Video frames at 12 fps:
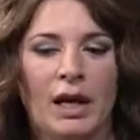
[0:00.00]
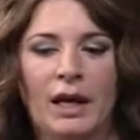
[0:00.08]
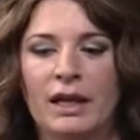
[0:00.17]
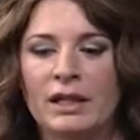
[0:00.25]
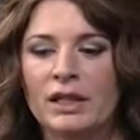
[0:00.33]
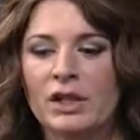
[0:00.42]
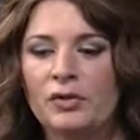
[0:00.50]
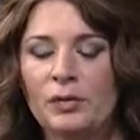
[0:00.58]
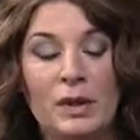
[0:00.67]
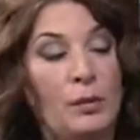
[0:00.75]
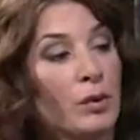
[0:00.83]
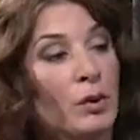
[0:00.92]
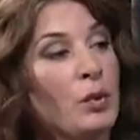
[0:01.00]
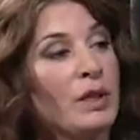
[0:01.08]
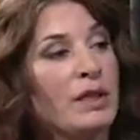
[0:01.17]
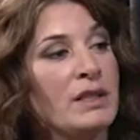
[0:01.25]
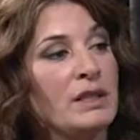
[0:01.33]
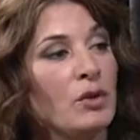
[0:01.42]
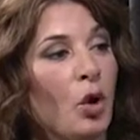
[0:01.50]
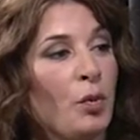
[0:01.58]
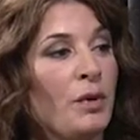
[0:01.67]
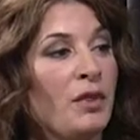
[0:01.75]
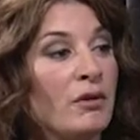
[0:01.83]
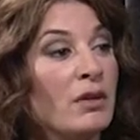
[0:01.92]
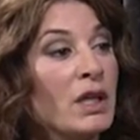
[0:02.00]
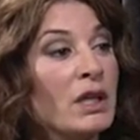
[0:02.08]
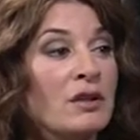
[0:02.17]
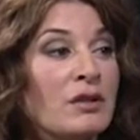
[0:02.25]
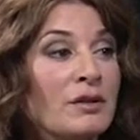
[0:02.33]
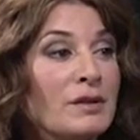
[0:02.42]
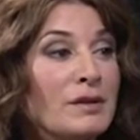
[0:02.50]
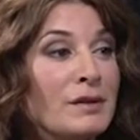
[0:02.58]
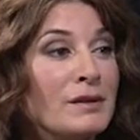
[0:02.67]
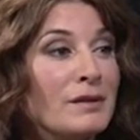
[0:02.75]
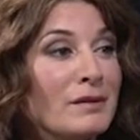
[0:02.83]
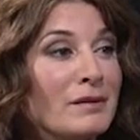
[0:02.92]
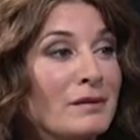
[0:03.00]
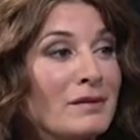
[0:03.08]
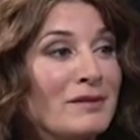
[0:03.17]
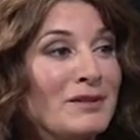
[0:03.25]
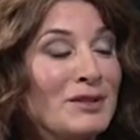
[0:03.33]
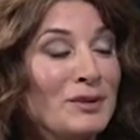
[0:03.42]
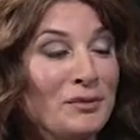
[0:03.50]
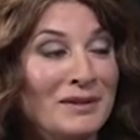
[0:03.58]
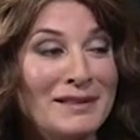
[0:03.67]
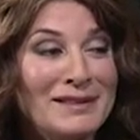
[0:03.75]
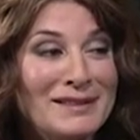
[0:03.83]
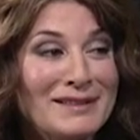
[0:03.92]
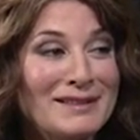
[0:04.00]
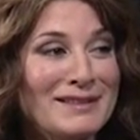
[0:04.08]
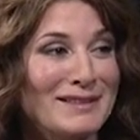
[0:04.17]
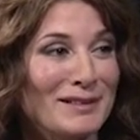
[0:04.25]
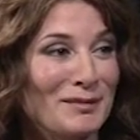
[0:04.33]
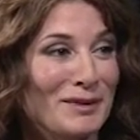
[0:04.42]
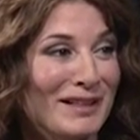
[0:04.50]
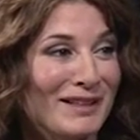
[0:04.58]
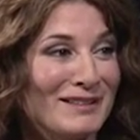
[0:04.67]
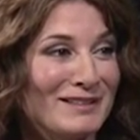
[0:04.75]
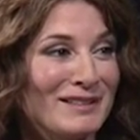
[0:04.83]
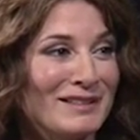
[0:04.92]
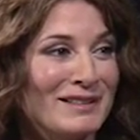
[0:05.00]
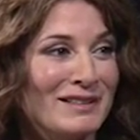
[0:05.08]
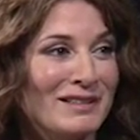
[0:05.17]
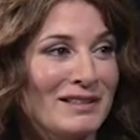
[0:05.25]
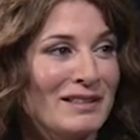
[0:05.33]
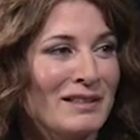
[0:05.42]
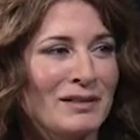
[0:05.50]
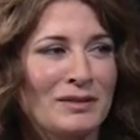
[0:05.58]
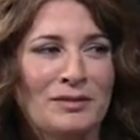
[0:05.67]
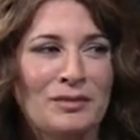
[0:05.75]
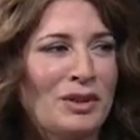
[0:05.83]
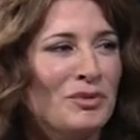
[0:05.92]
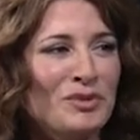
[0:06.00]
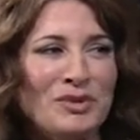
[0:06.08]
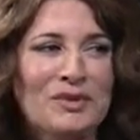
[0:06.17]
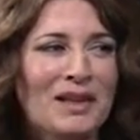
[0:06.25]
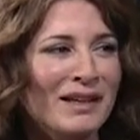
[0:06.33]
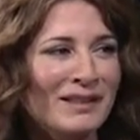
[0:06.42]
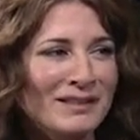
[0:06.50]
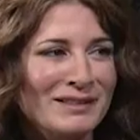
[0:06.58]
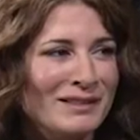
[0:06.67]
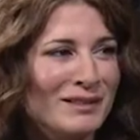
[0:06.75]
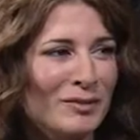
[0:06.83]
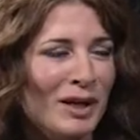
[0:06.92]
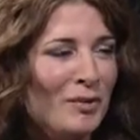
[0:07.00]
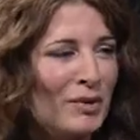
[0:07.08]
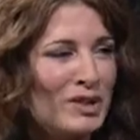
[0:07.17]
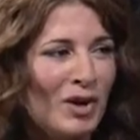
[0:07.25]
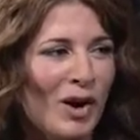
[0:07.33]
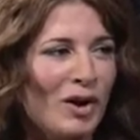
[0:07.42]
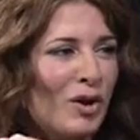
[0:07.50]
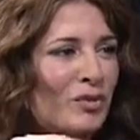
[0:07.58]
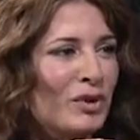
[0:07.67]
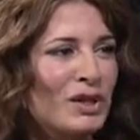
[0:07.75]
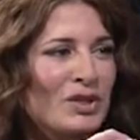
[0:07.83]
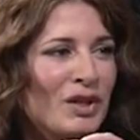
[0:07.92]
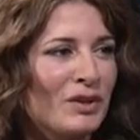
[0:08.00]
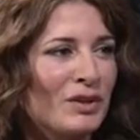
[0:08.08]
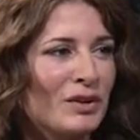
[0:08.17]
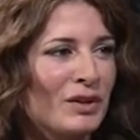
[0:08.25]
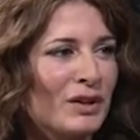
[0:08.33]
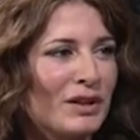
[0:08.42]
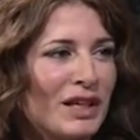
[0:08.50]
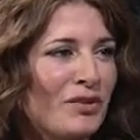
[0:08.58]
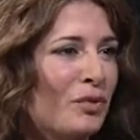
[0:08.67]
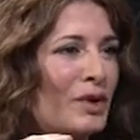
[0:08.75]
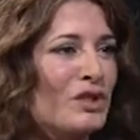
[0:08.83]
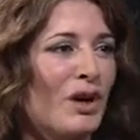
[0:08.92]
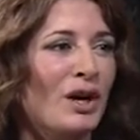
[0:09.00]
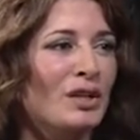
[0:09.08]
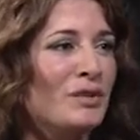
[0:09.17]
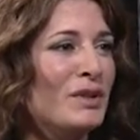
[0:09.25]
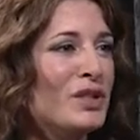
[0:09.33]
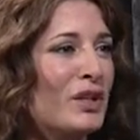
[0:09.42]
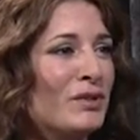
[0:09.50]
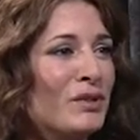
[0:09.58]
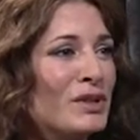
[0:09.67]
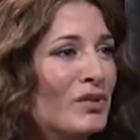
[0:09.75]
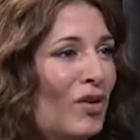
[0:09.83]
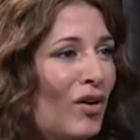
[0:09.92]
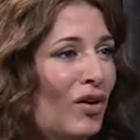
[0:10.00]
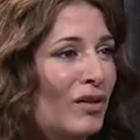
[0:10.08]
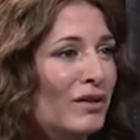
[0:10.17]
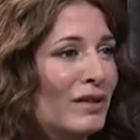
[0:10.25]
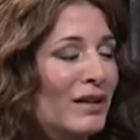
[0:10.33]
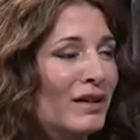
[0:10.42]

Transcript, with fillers: And if people are willing to open their ears to listen to someone else, we don't do that, right? We talk over each other, if we talk to each other at all.